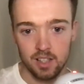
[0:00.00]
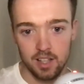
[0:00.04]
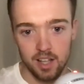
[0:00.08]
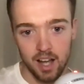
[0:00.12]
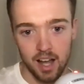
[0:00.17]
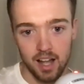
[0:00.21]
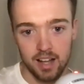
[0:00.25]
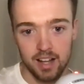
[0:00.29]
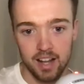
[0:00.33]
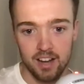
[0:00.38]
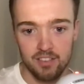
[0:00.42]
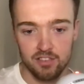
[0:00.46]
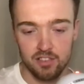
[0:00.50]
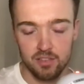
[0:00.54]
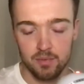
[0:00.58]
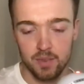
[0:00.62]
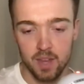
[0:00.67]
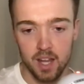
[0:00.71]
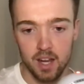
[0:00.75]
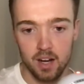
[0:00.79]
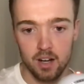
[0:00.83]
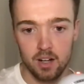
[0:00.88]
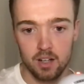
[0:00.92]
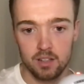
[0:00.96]
And then from
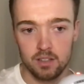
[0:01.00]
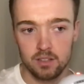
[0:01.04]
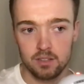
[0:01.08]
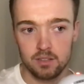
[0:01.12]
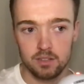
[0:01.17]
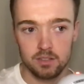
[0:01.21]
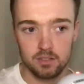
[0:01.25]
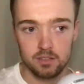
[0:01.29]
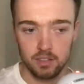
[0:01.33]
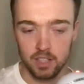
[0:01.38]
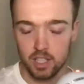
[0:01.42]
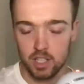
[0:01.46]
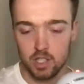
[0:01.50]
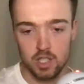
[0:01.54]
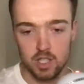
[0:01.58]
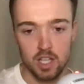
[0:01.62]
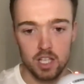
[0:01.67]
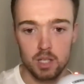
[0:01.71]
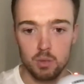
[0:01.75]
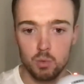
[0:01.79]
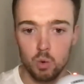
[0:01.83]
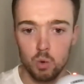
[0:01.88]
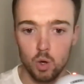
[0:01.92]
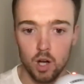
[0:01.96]
there, like you say,
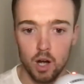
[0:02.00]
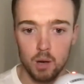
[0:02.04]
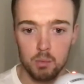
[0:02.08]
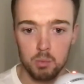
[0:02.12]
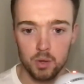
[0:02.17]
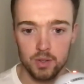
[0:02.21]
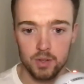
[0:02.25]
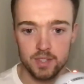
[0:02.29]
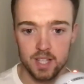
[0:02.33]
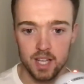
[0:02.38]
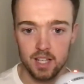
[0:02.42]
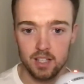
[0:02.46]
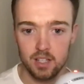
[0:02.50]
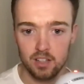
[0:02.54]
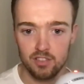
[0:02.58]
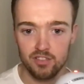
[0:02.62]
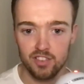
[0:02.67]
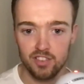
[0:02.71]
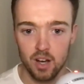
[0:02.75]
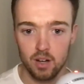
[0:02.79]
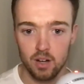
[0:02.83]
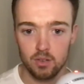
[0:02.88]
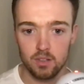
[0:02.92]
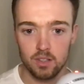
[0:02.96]
you woke up one day and you
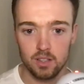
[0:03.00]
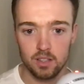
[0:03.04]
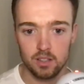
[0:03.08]
felt,